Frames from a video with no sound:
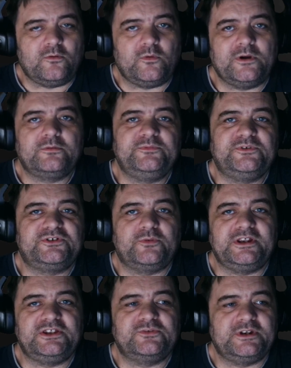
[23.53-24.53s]
Welcome to
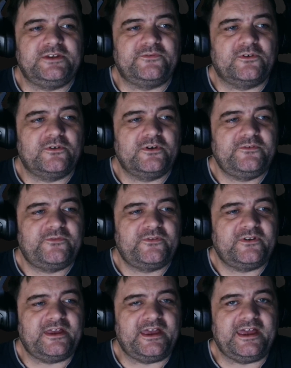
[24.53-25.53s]

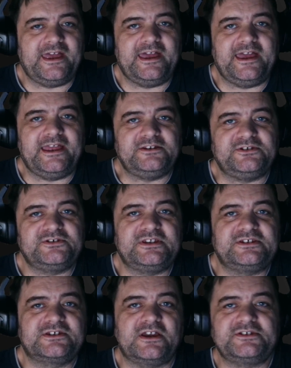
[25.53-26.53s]
2025, and just
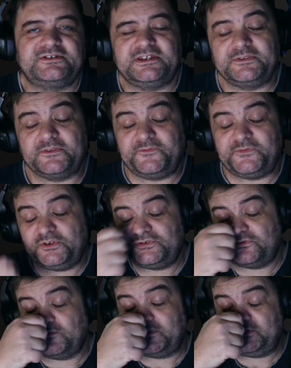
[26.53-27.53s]
discussing the
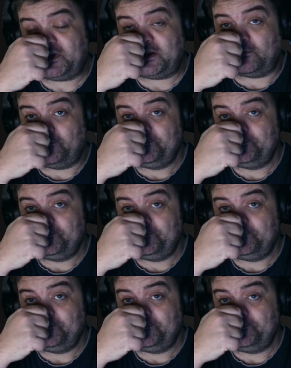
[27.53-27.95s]
future of the channel.